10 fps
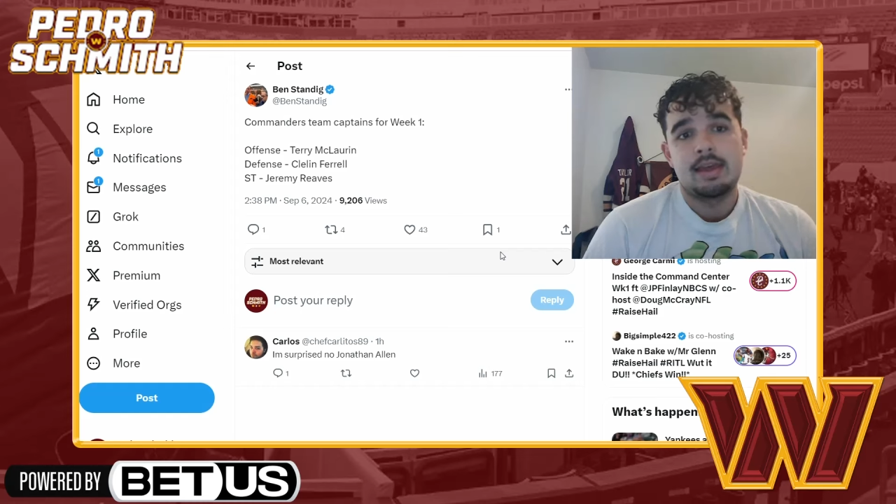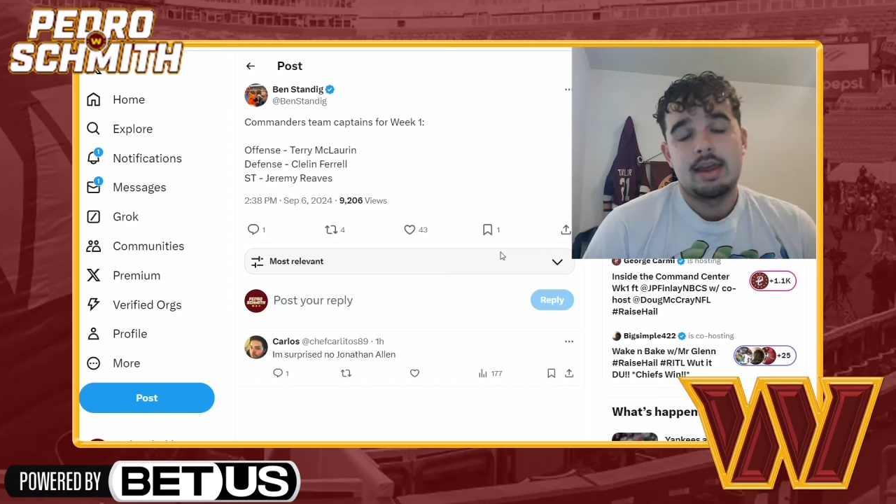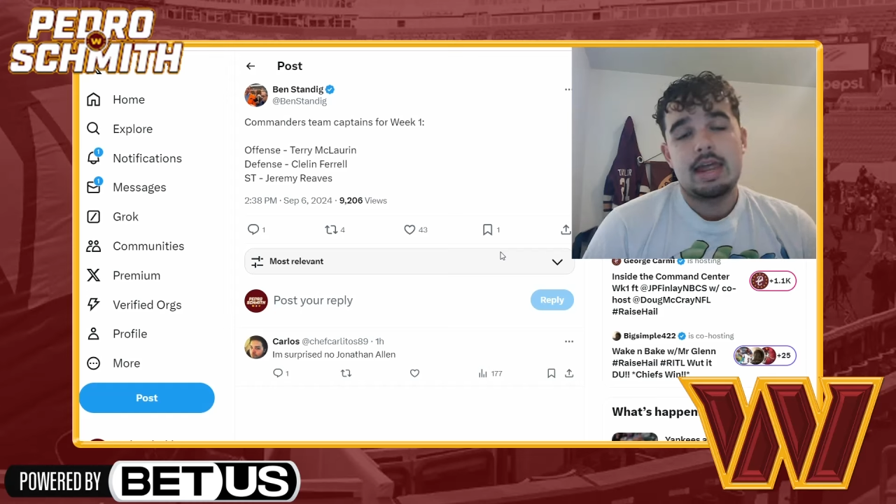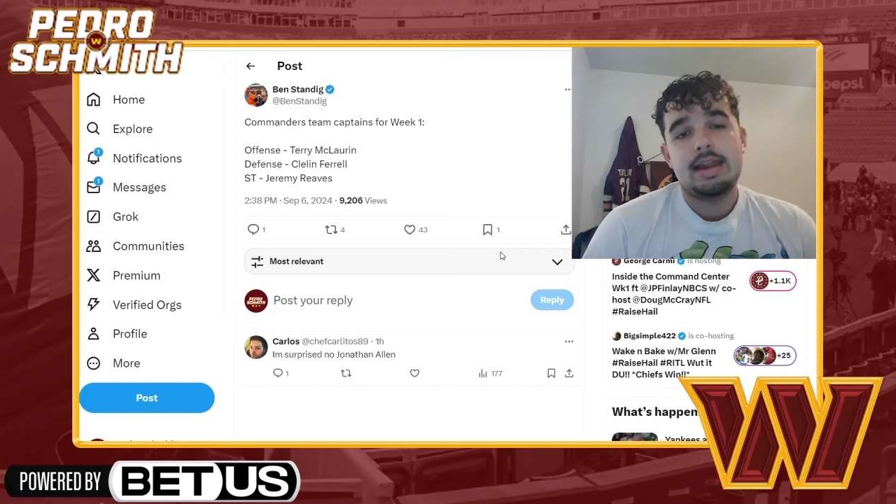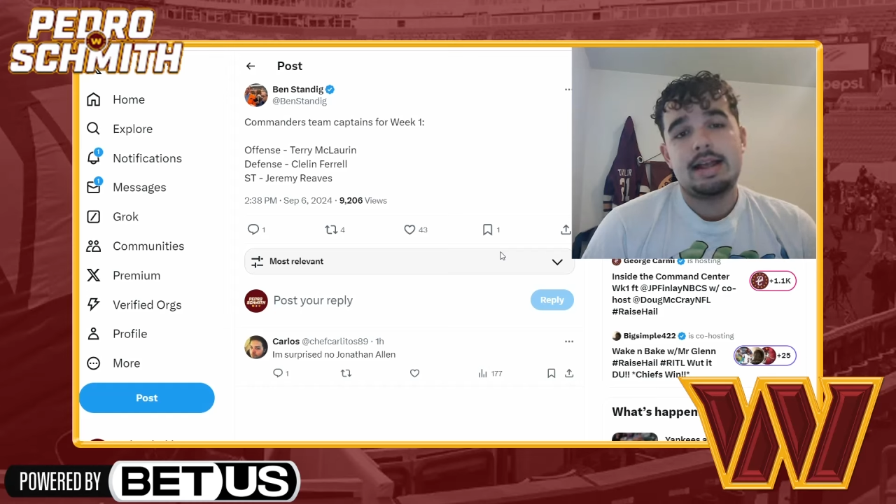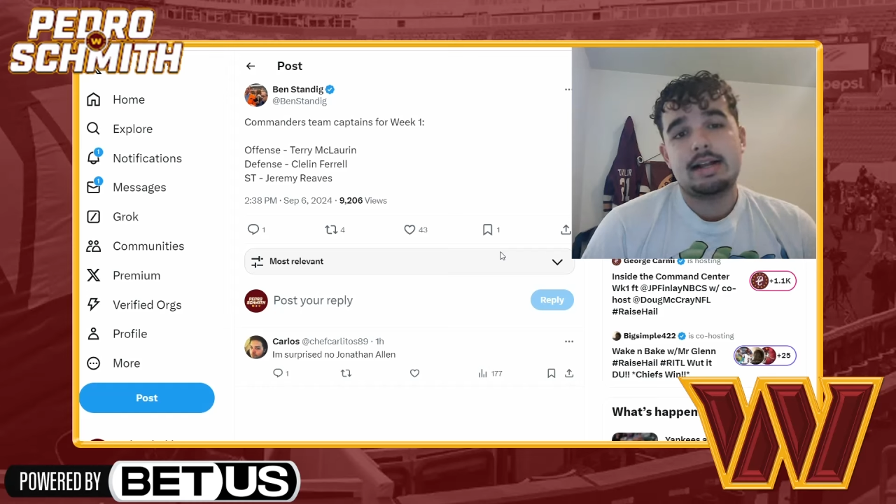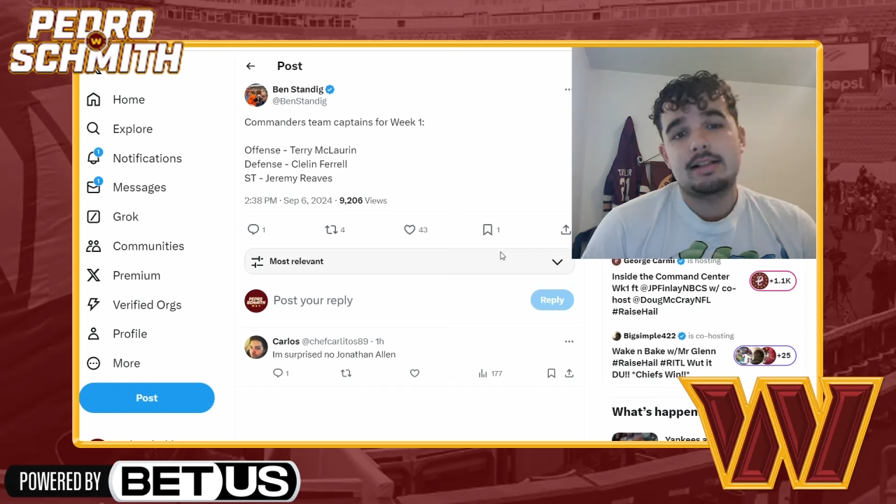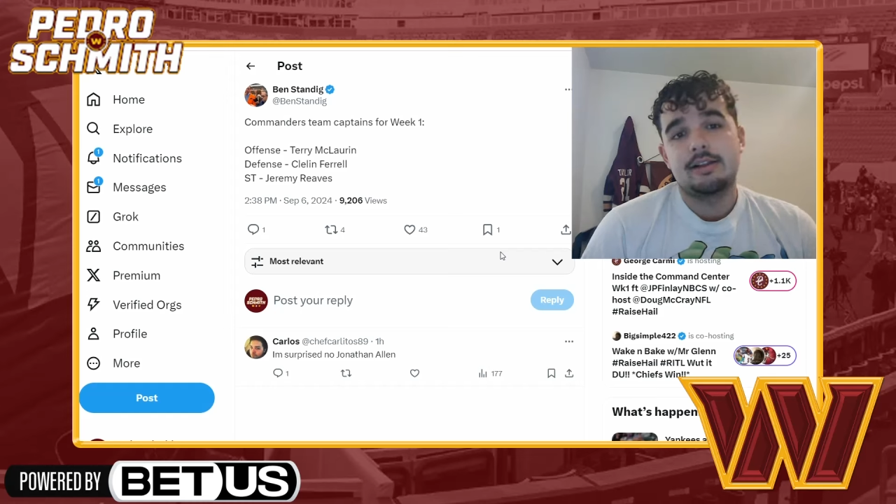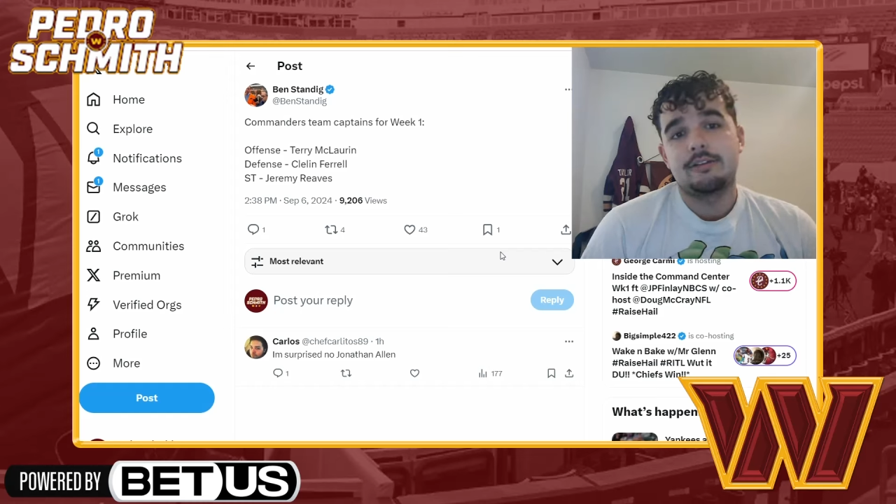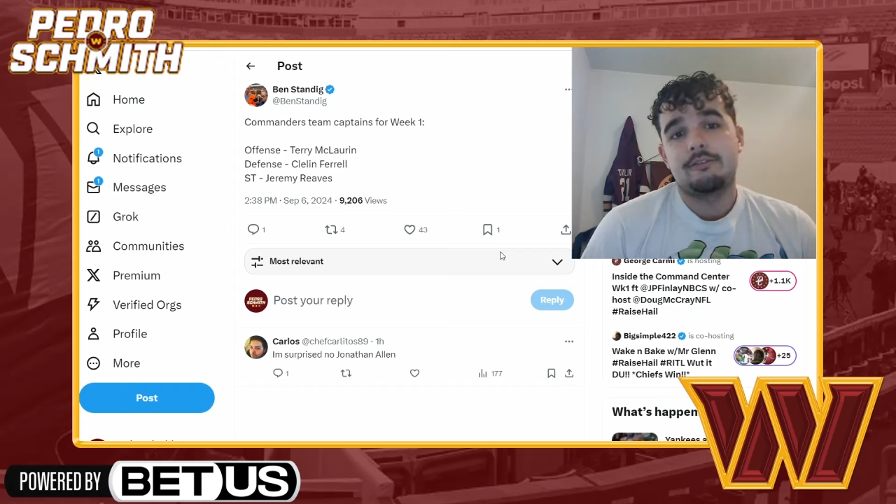And yet,
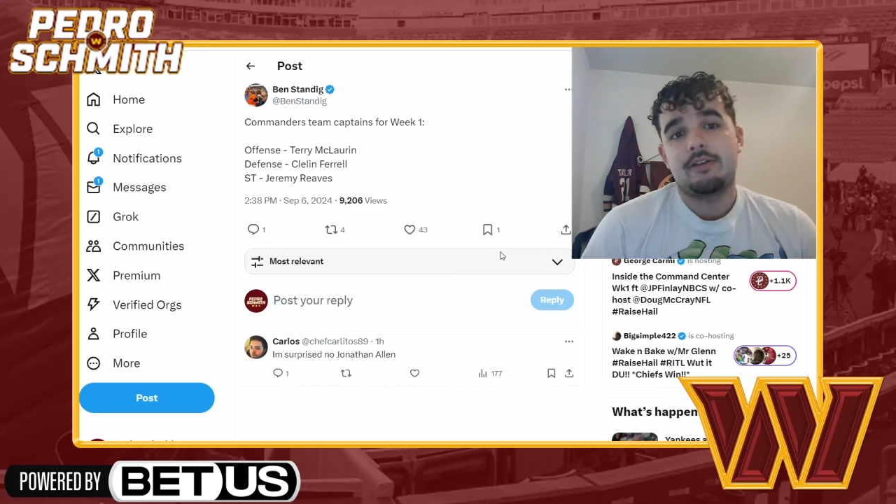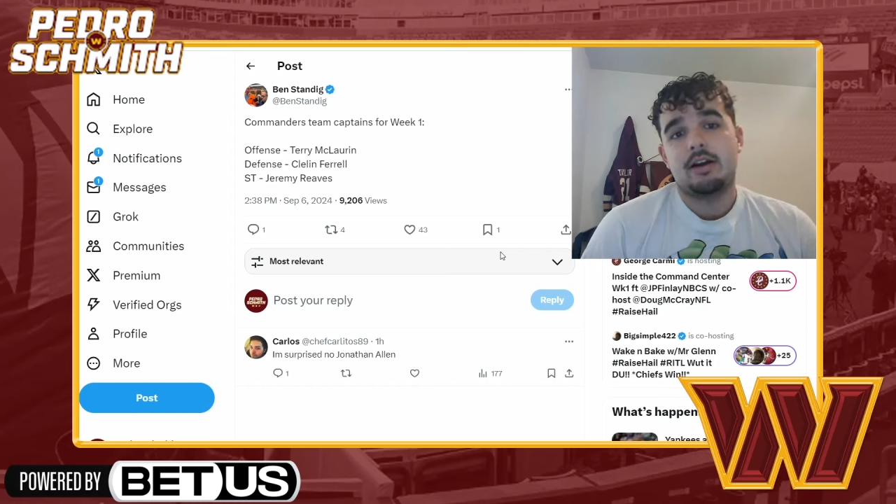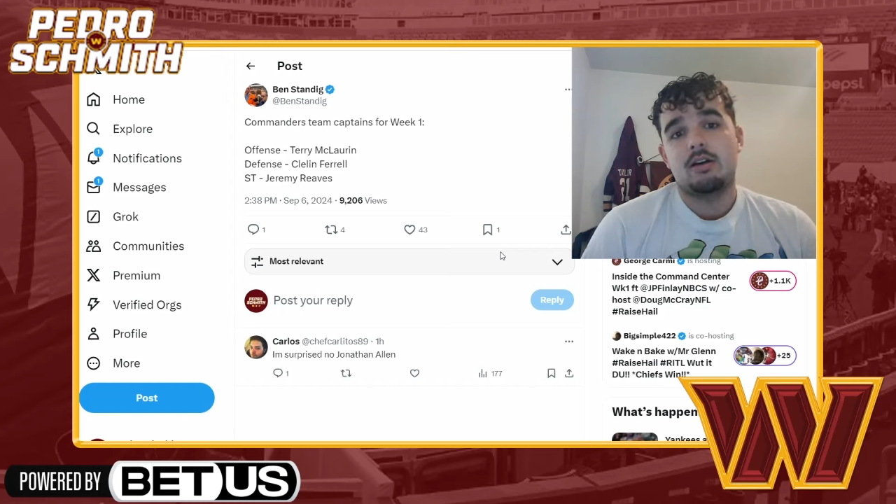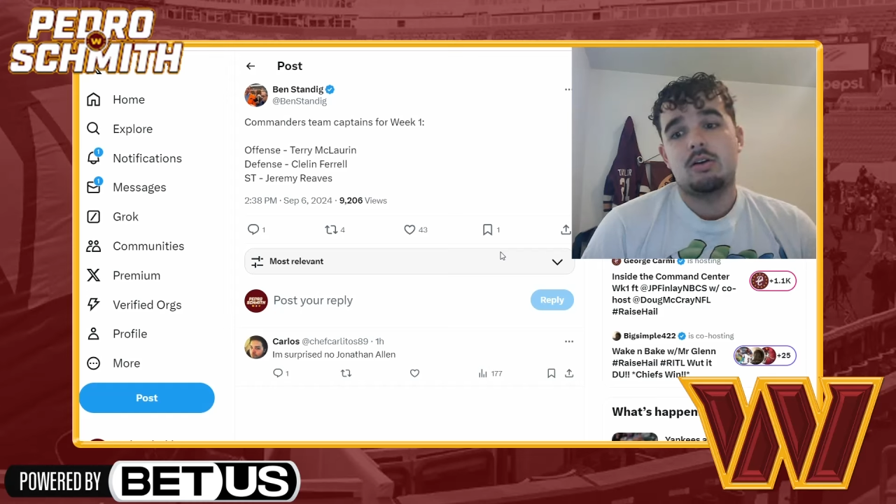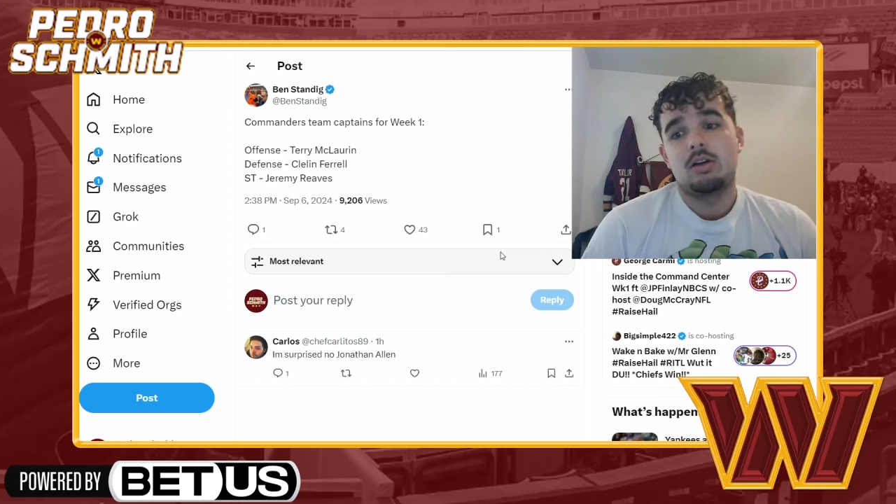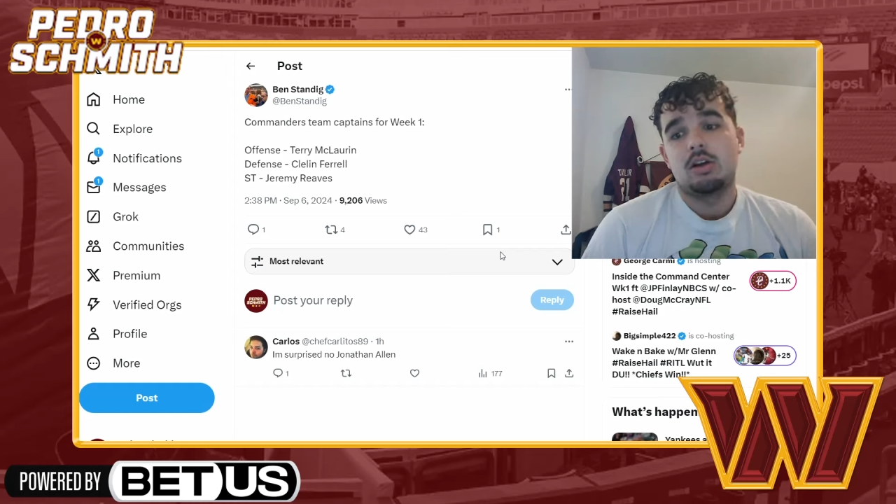Clem Ferrell,